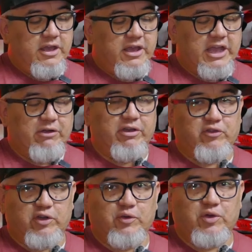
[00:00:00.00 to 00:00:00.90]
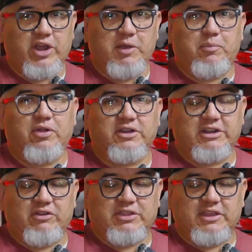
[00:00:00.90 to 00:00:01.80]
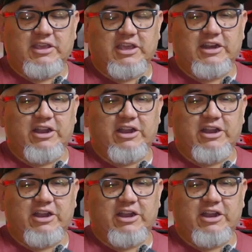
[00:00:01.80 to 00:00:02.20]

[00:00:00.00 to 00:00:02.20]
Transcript: However, when I plugged everything in,